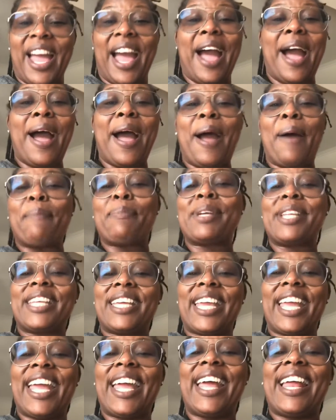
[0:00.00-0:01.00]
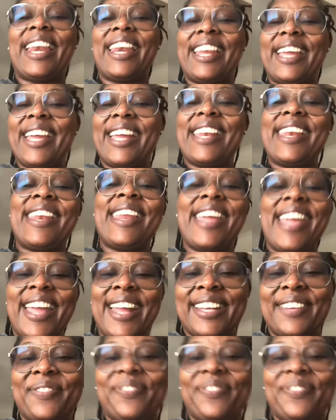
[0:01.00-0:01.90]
I'm killing it.